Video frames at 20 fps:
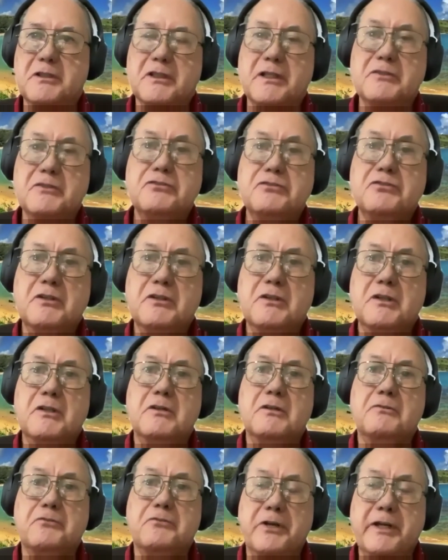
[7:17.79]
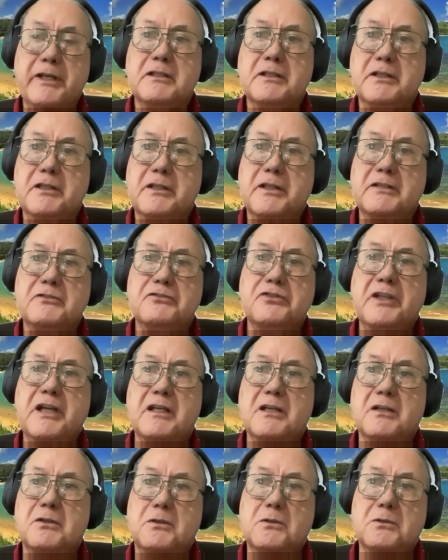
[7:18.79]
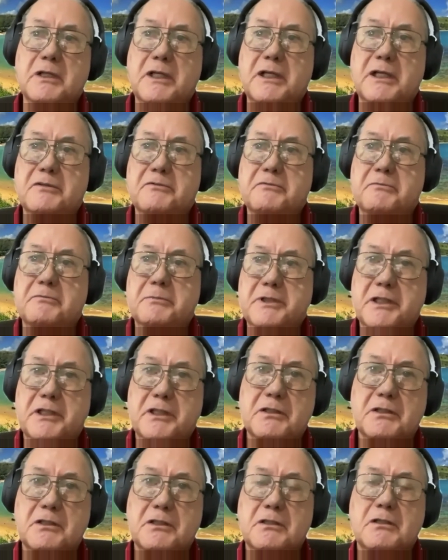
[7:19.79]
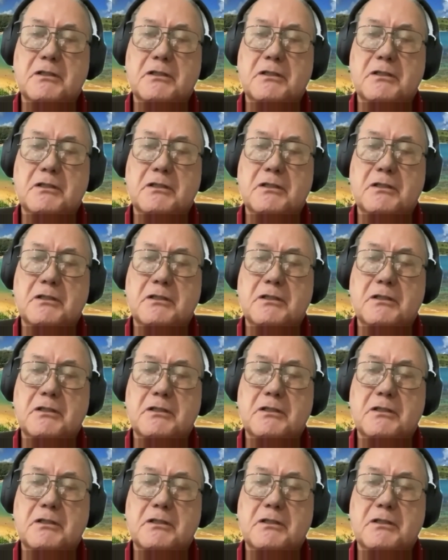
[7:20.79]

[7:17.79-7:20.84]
That's not a whole lot of money.